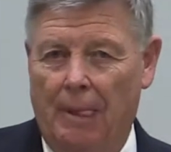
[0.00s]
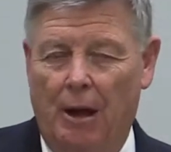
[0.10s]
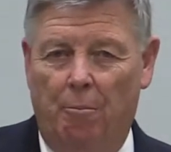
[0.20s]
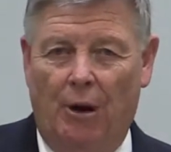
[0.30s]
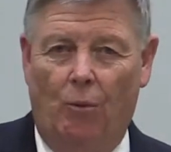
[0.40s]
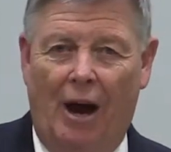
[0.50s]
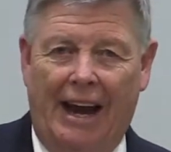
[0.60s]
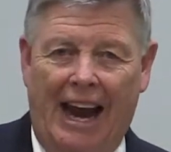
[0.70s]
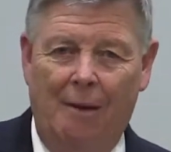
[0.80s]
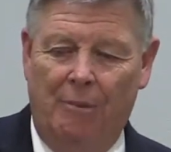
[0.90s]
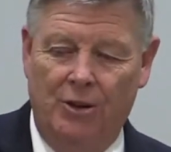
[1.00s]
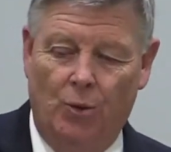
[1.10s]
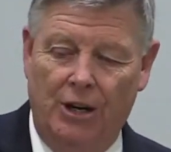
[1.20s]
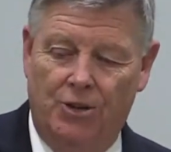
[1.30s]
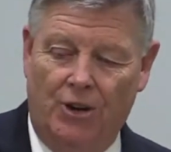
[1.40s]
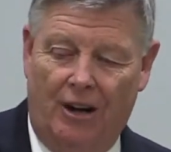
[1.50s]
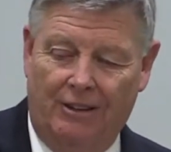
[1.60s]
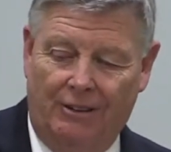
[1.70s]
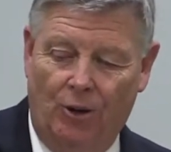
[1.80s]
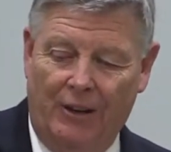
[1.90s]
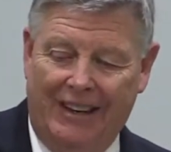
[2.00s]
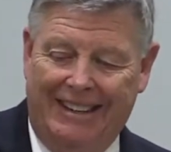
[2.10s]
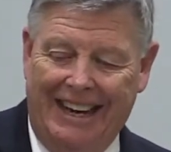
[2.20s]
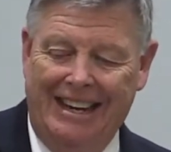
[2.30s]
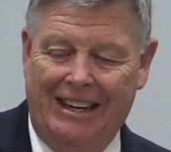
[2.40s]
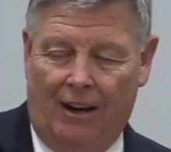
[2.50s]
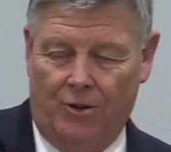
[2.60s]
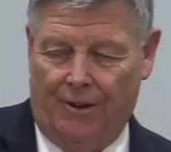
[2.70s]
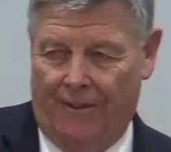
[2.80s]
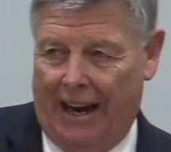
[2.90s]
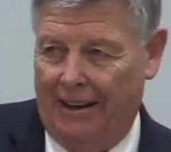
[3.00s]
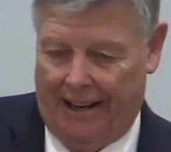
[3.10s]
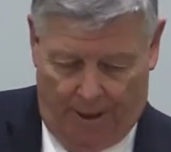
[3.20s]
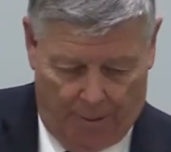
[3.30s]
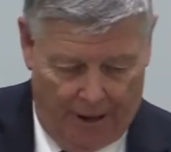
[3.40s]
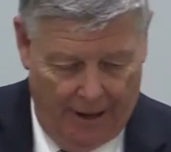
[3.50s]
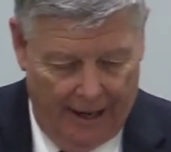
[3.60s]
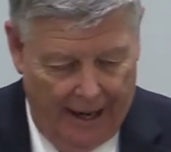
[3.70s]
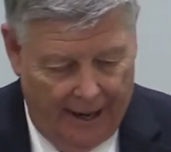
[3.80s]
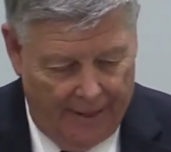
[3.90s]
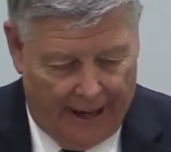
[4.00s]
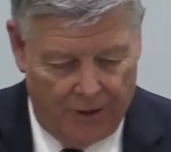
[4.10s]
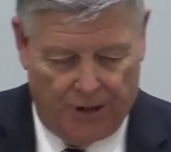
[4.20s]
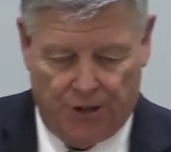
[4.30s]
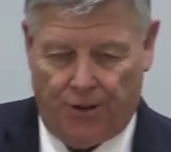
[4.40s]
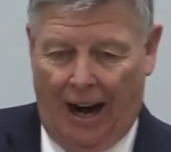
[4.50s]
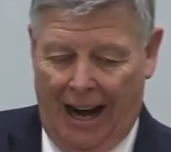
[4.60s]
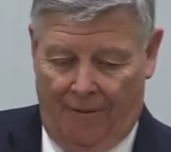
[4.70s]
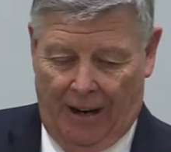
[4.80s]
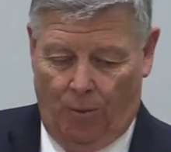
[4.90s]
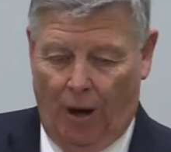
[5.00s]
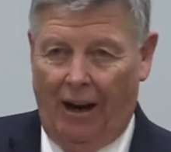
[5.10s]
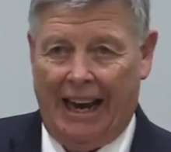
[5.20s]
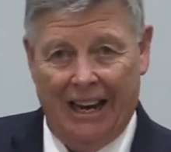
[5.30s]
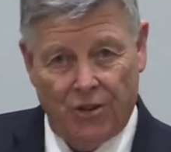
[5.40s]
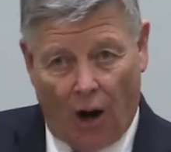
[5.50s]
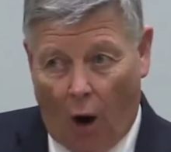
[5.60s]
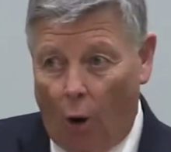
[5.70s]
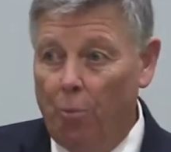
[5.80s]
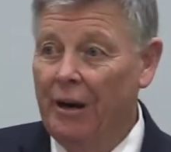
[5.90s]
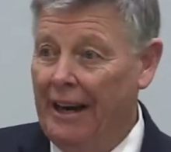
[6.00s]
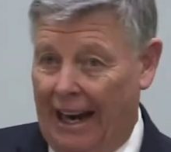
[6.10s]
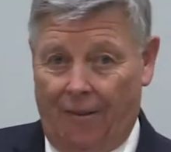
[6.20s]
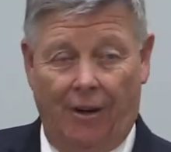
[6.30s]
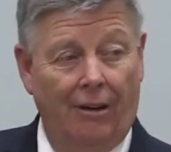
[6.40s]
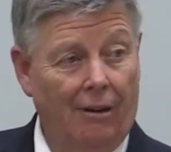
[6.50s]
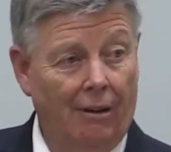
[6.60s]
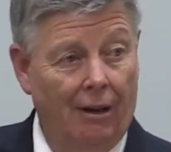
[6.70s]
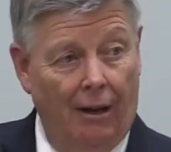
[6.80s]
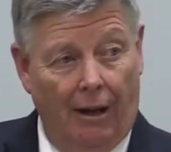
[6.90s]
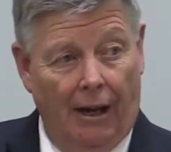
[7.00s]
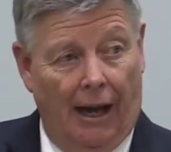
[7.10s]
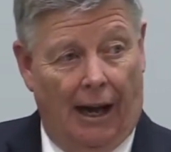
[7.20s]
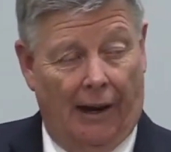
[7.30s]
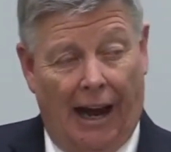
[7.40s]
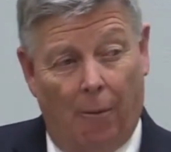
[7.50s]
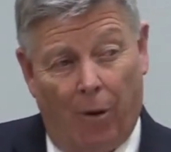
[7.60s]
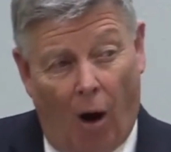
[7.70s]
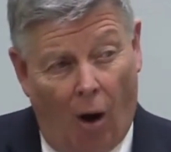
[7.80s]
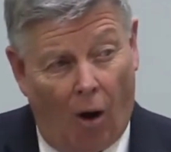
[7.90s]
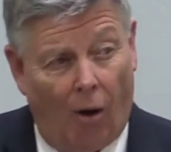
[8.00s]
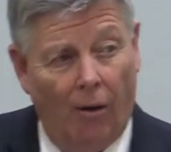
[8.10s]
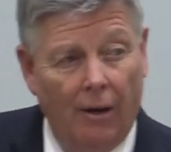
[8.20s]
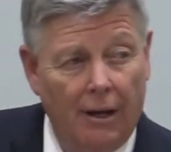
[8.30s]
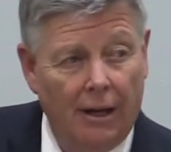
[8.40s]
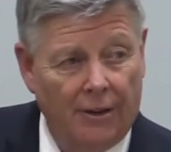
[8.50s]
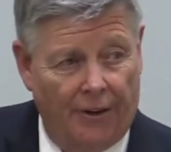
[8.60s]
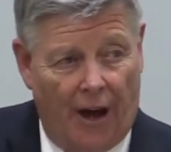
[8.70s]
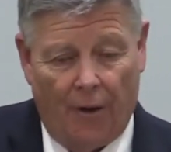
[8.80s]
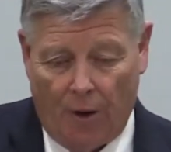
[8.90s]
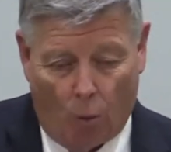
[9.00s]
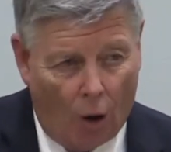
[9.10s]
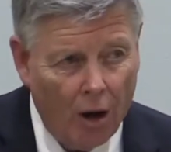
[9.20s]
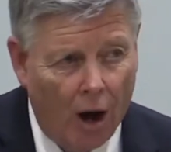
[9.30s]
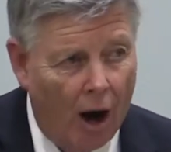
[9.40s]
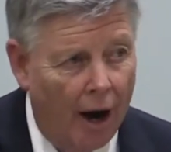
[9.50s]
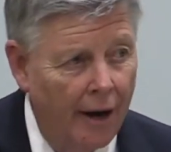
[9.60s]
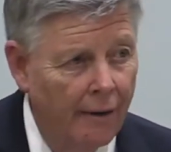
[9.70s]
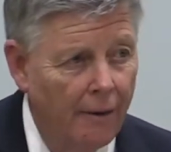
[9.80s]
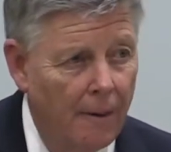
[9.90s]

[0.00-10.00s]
But what happens when you start doing the details of that labor? There's a striving. Well, his hope in heaven allowed Paul to not only work hard,